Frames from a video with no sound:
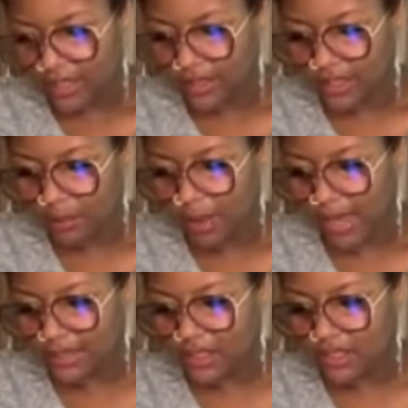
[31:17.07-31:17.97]
the
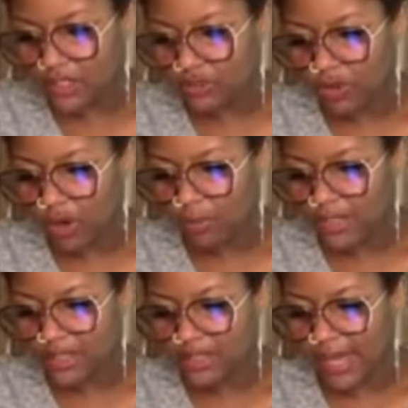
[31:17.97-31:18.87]
imposter syndrome is
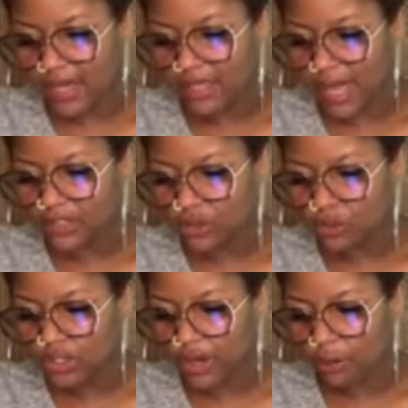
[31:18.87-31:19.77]
a psychological
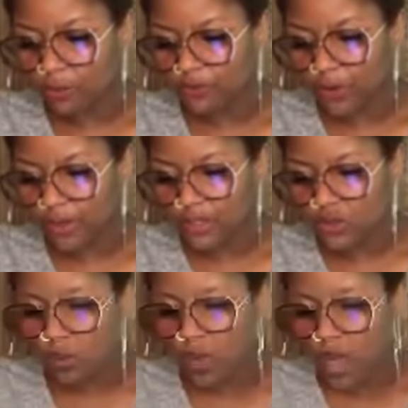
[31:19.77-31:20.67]
term referring
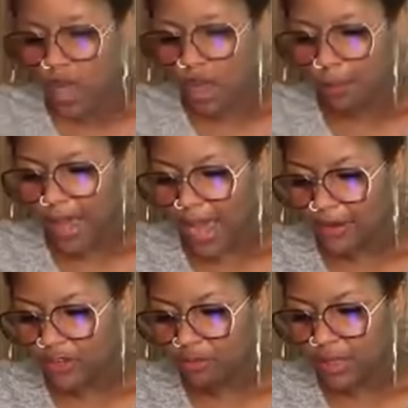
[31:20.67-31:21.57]
to a
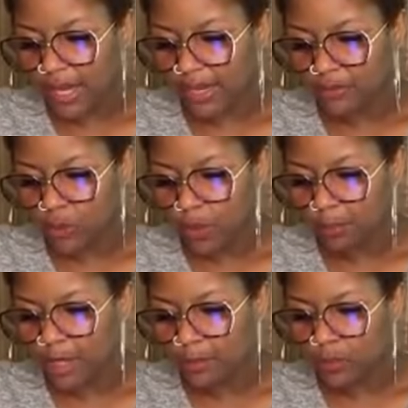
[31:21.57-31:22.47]
pattern of behavior
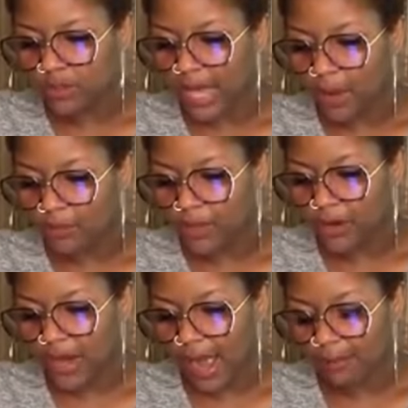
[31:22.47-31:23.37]
where people doubt
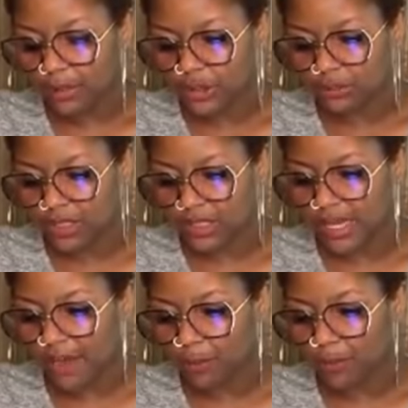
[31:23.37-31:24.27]
their accomplishments
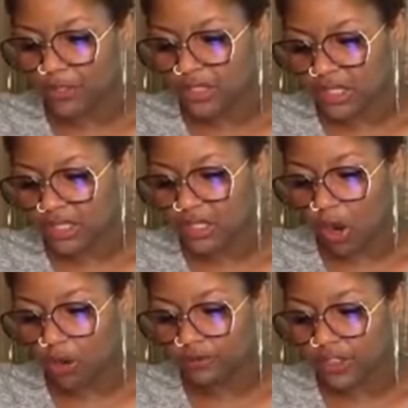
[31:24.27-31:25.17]
and have a persistent,
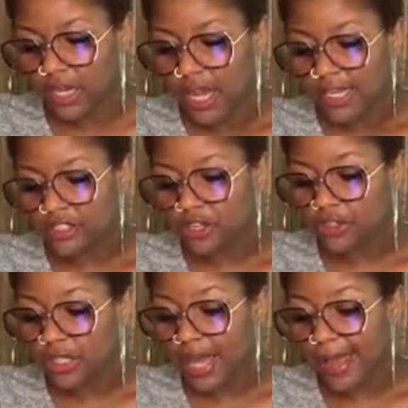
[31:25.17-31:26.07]
often
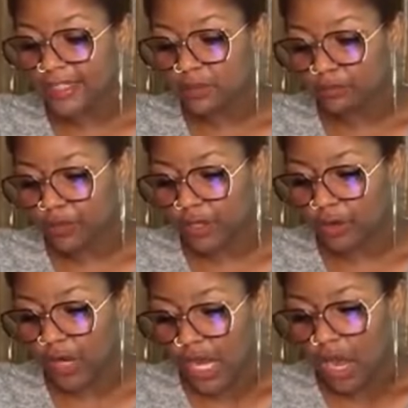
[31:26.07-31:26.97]
internalized
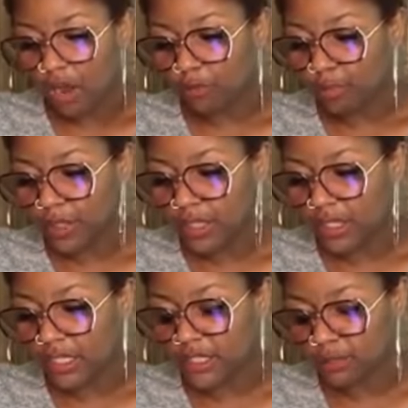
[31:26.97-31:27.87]
fear of being
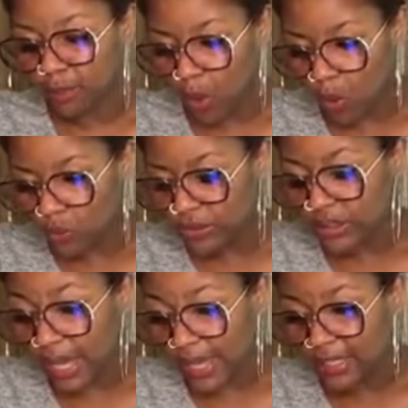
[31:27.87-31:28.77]
exposed
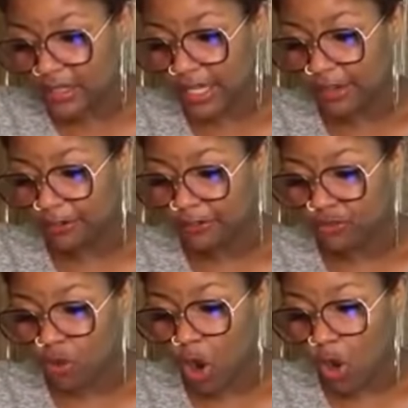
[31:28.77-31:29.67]
as a
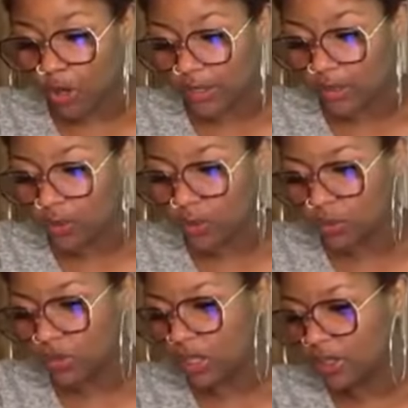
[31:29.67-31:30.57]
fraud. Ooh,
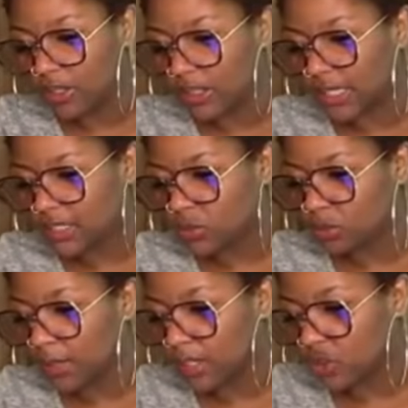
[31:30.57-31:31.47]
Lord, that's too
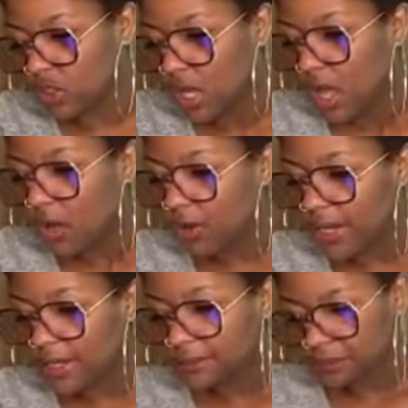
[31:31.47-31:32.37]
much.
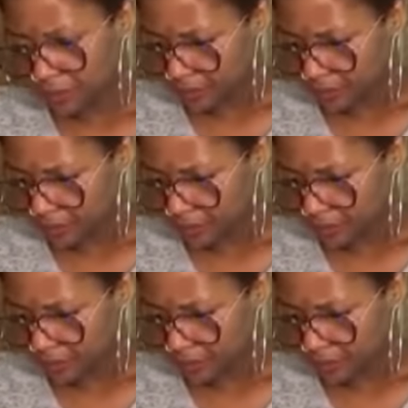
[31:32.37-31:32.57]
Okay?